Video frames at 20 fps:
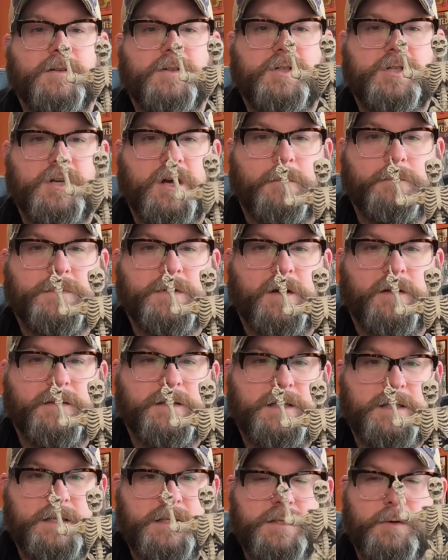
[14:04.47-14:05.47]
jumped on
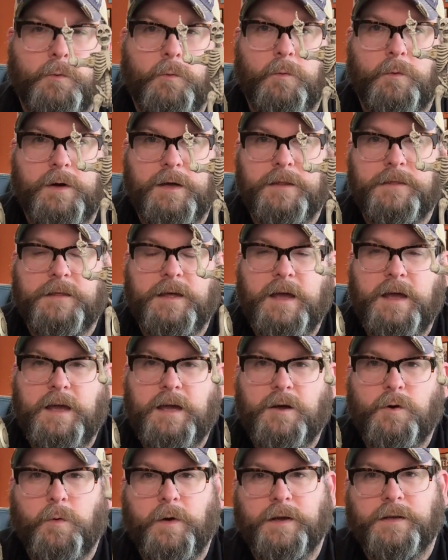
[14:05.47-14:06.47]
these with
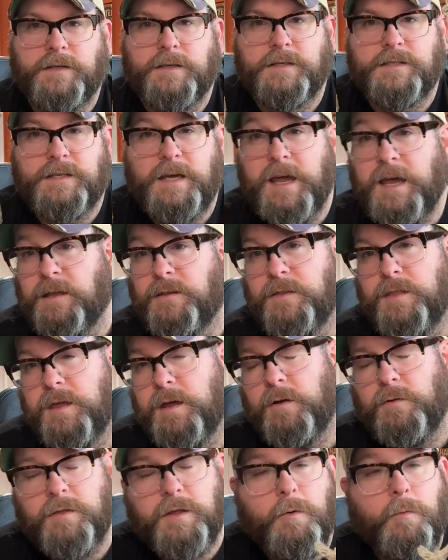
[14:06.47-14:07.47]
a quickness, and
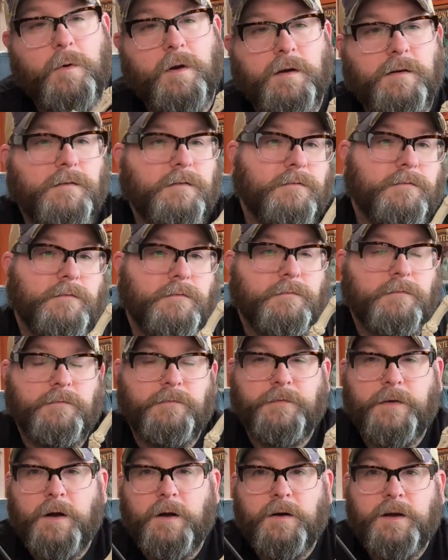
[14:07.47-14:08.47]
they weren't
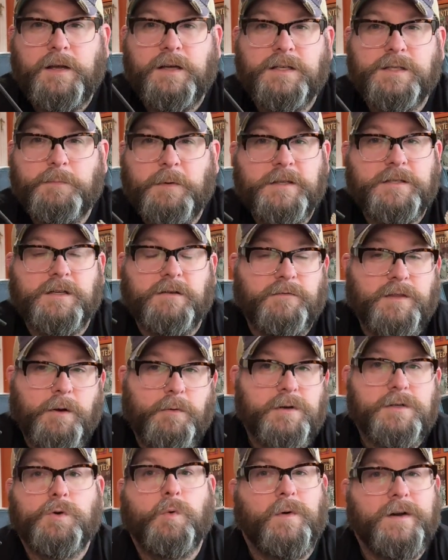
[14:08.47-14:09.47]
very expensive. They
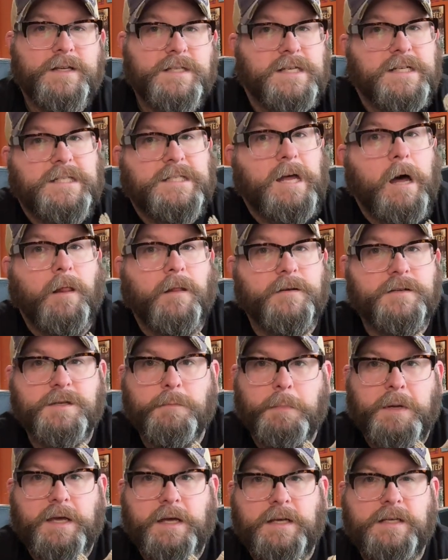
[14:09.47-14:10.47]
were $26 a
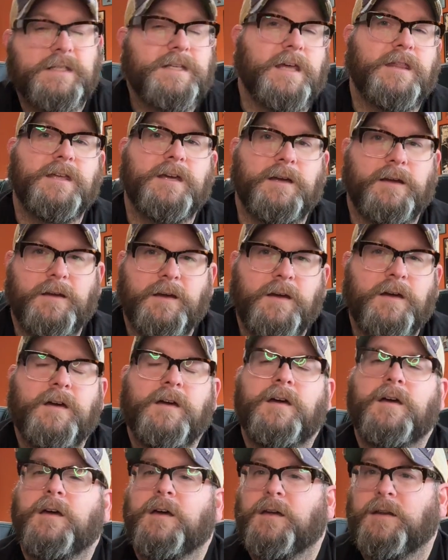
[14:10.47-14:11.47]
piece. I think
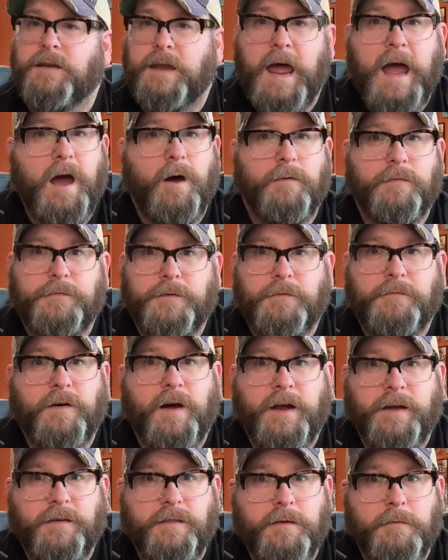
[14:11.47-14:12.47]
now, if you
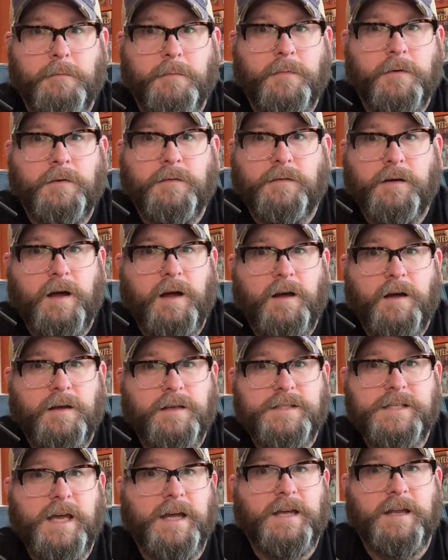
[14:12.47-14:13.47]
find them
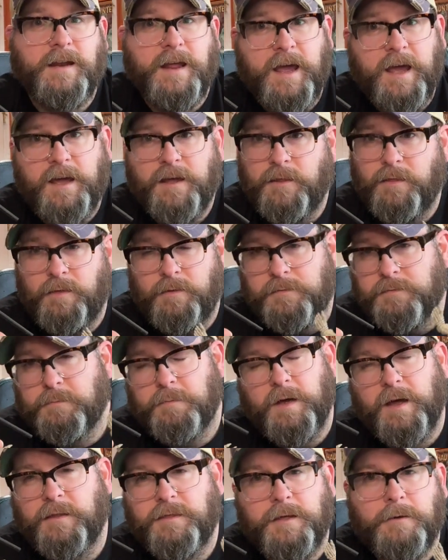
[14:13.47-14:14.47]
secondhand,
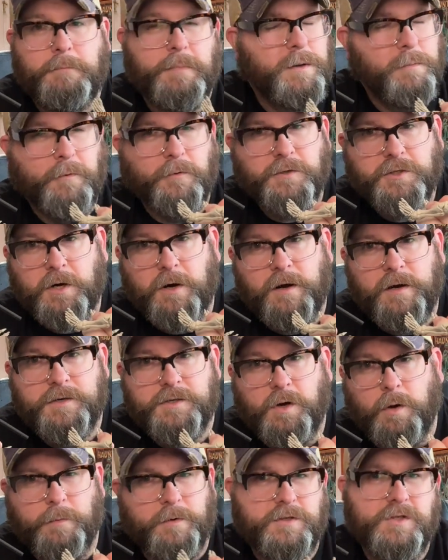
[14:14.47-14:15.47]
I think people charge
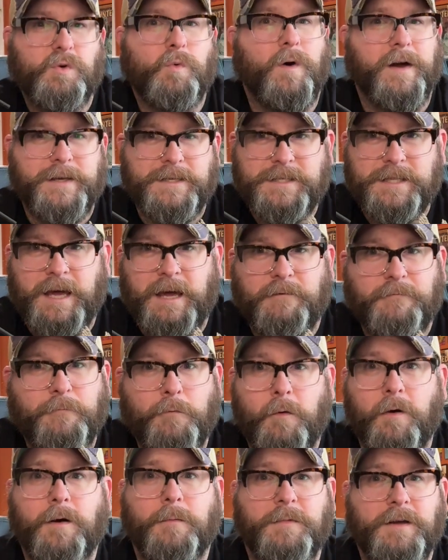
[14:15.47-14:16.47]
almost twice that
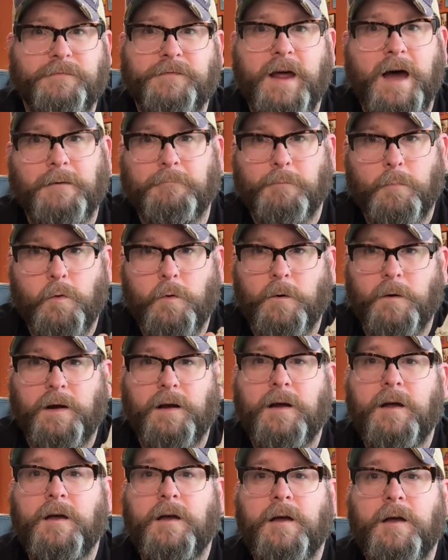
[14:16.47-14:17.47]
for them, if not more.
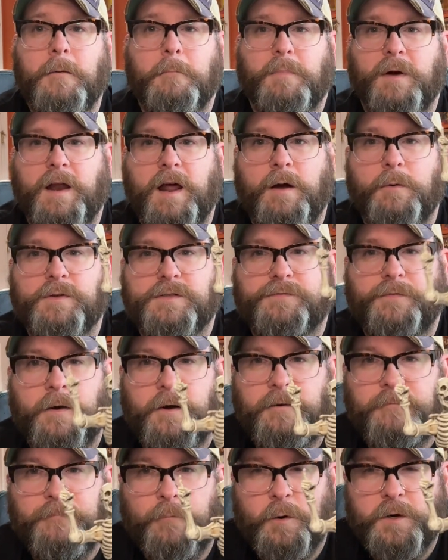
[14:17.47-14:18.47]
But I was
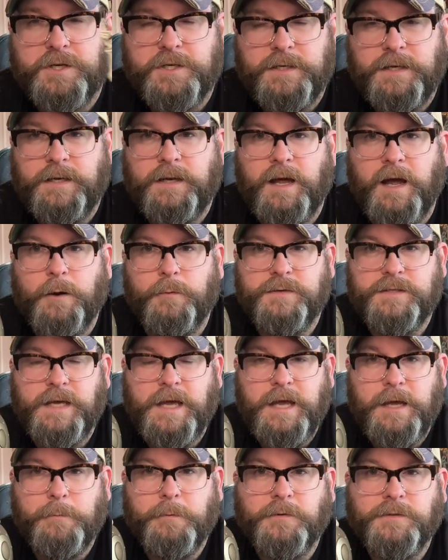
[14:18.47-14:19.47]
very fortunate. I was
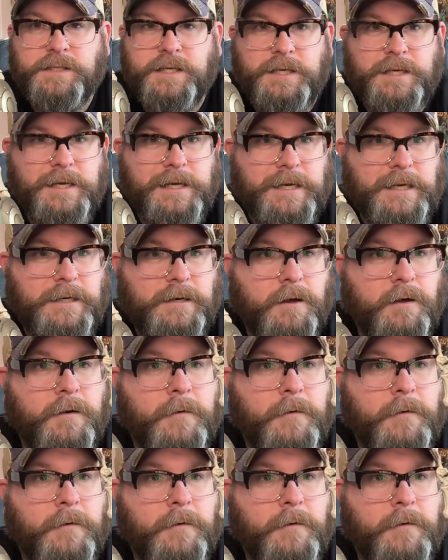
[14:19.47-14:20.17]
able to get